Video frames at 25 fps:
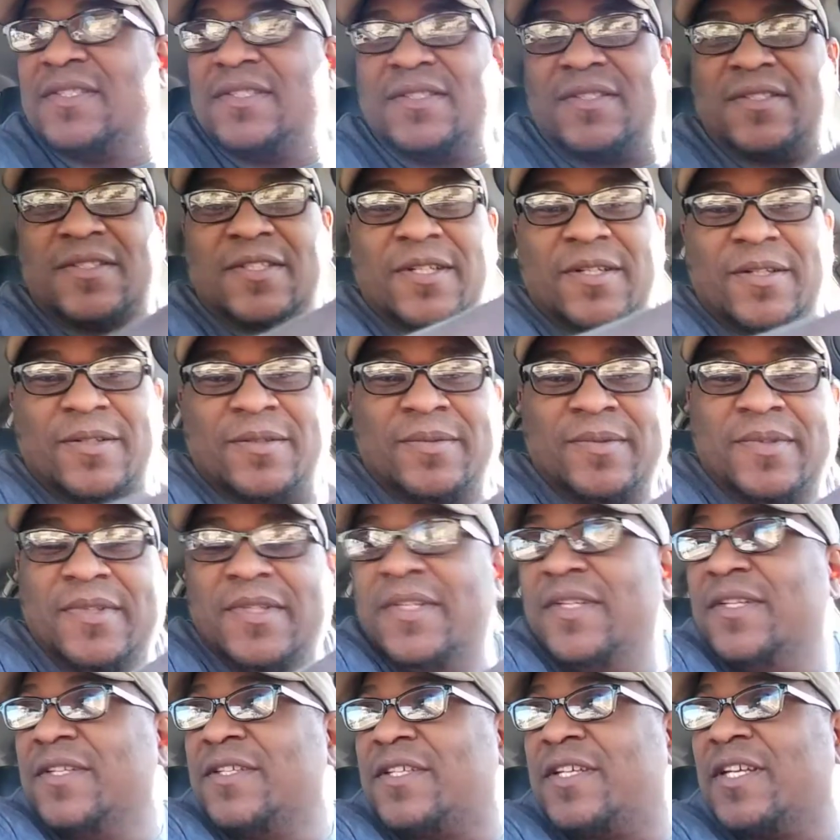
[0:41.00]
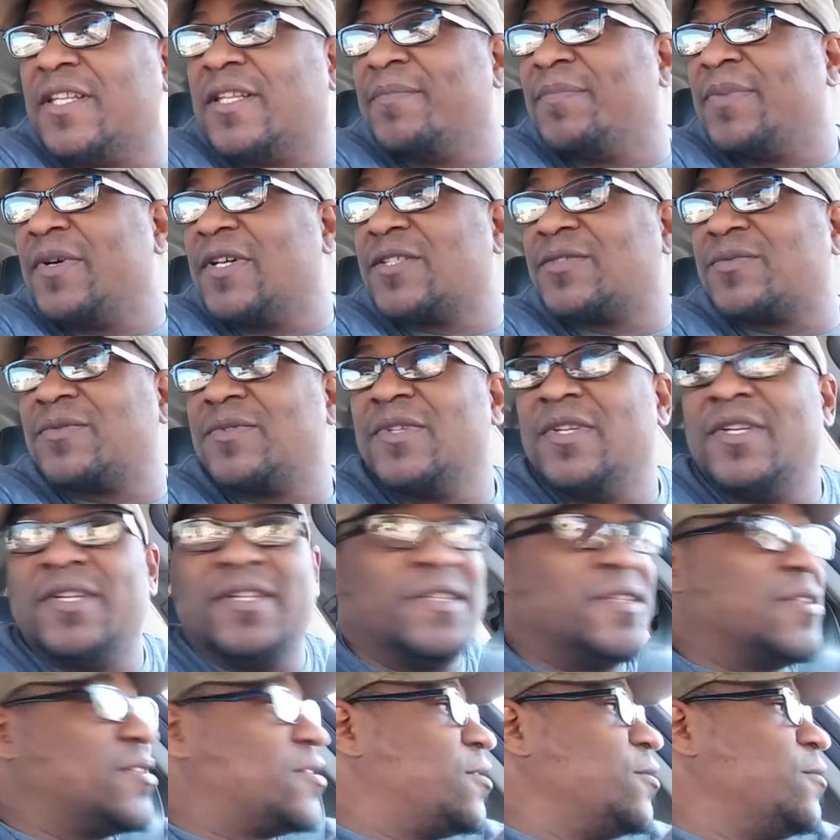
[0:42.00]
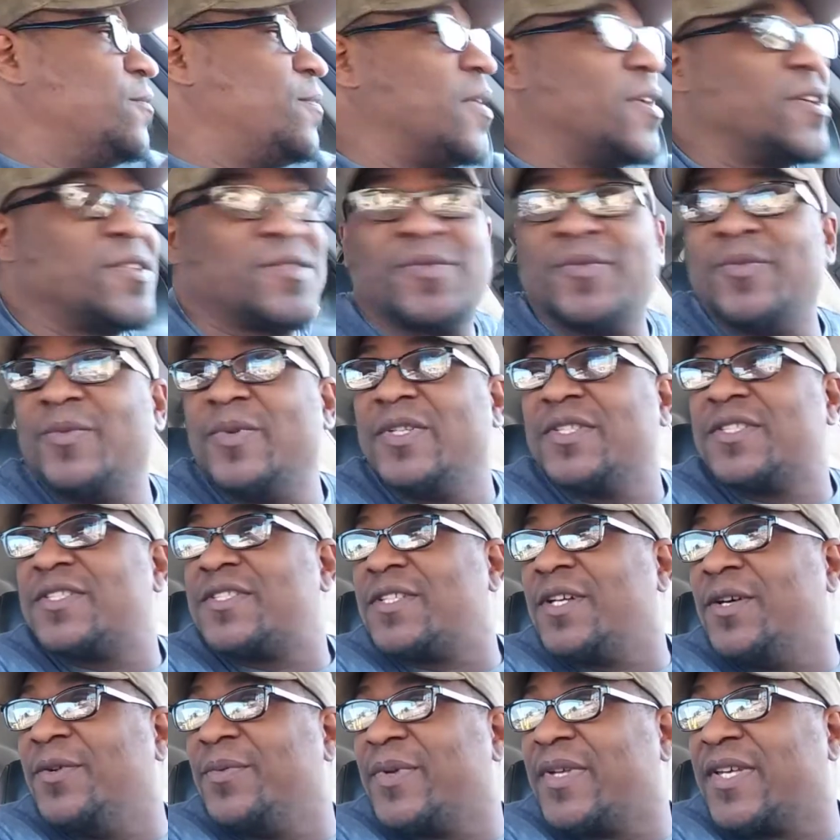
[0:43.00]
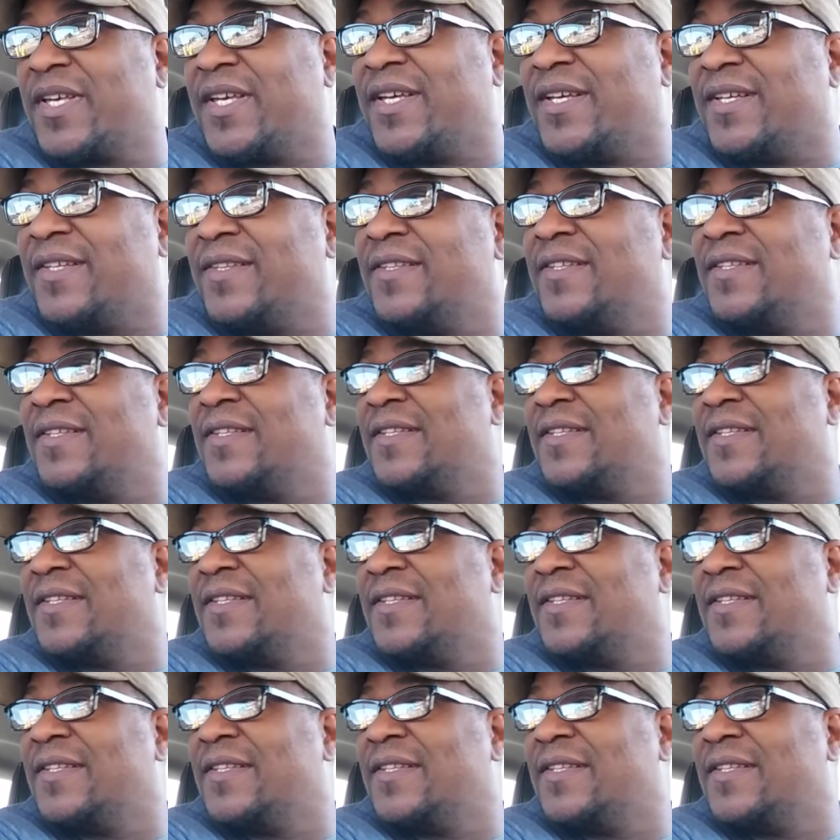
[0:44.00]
So, killing two birds with one stone again.